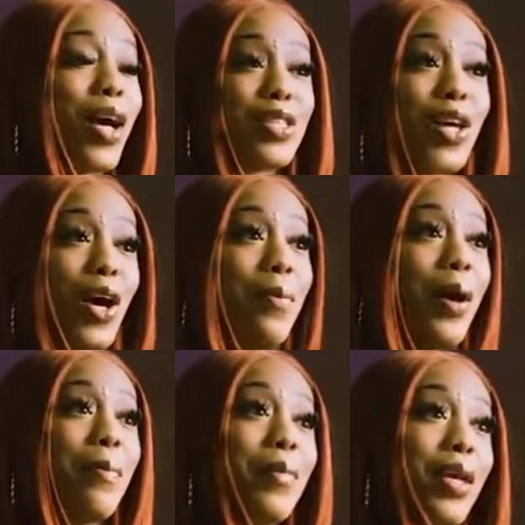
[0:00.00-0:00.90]
I could talk
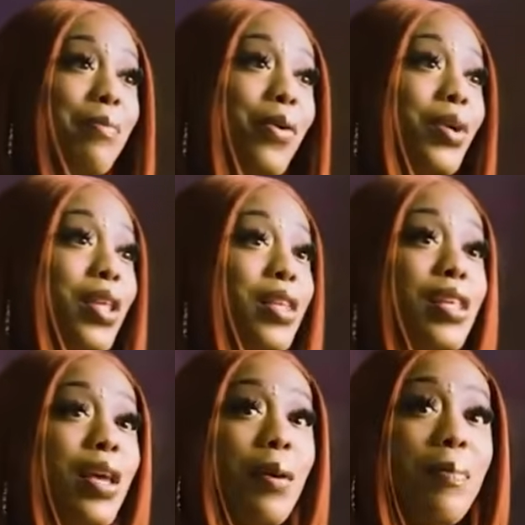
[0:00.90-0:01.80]
about me, but when it's
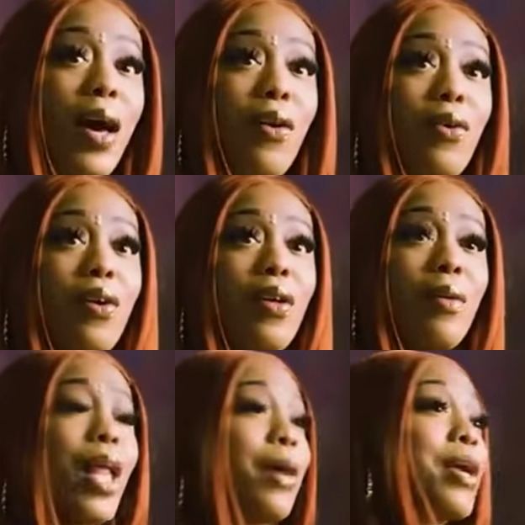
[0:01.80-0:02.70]
about,
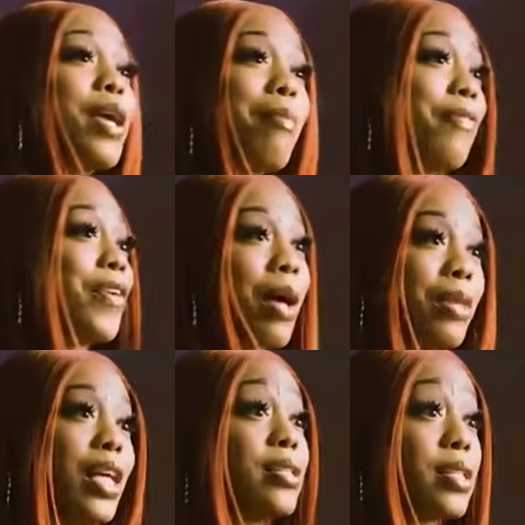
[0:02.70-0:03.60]
like, me, my
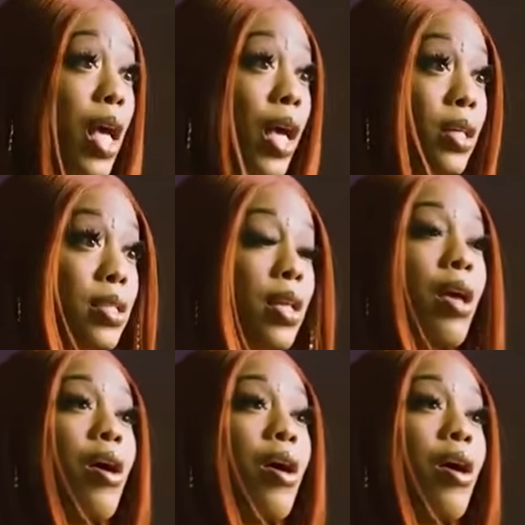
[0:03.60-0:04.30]
family, because it's us.